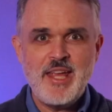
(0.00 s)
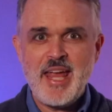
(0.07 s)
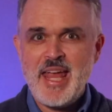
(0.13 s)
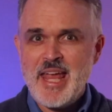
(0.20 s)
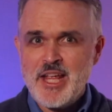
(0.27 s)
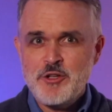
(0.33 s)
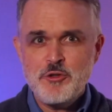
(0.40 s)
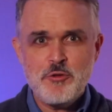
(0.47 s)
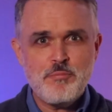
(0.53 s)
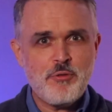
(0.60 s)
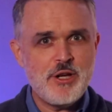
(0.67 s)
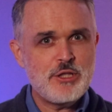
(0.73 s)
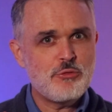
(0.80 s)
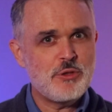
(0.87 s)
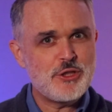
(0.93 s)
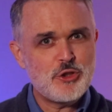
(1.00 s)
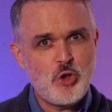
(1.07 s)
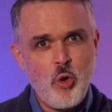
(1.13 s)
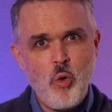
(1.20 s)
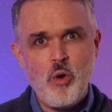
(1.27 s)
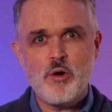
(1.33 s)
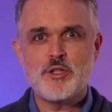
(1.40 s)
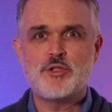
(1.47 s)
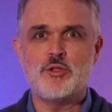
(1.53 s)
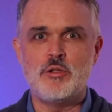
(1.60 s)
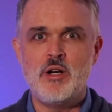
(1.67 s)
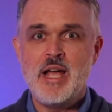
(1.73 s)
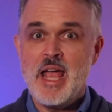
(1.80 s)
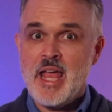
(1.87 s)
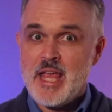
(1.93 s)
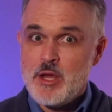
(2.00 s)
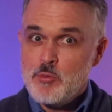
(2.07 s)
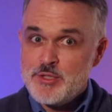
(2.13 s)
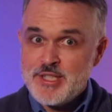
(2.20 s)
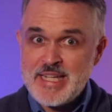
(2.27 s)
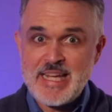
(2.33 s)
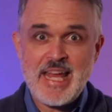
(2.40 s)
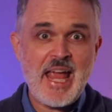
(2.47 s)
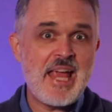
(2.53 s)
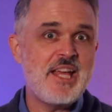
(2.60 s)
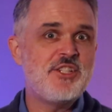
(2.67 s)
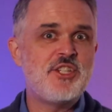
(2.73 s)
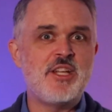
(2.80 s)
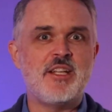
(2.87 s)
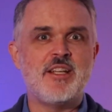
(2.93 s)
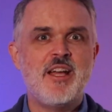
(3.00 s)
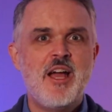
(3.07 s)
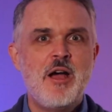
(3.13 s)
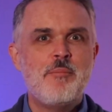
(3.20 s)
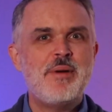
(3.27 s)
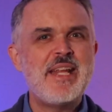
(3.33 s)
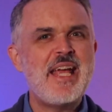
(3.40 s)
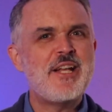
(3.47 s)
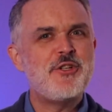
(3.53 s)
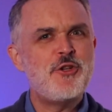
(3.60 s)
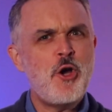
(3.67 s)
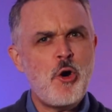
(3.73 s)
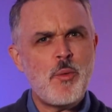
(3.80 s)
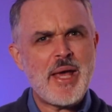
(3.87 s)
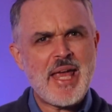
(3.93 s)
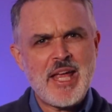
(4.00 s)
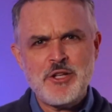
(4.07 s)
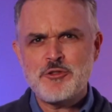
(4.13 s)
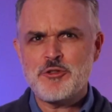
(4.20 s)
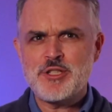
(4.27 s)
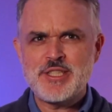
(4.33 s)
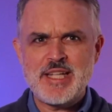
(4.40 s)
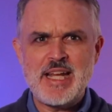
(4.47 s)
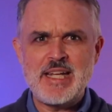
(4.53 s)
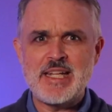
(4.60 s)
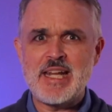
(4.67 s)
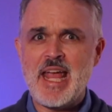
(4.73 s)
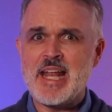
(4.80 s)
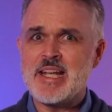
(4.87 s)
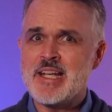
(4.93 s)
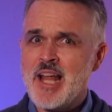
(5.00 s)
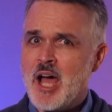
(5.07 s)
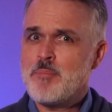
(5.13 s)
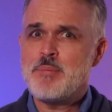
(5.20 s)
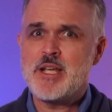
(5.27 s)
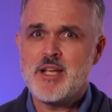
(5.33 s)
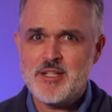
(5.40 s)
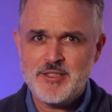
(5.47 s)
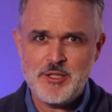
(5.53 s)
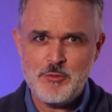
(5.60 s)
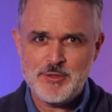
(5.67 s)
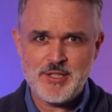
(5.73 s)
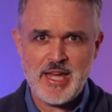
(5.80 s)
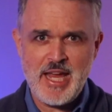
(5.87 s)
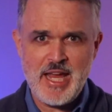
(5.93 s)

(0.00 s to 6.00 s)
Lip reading: The Hindu priest was cordial, he was engaging, but he had no interest in it, and not because he was a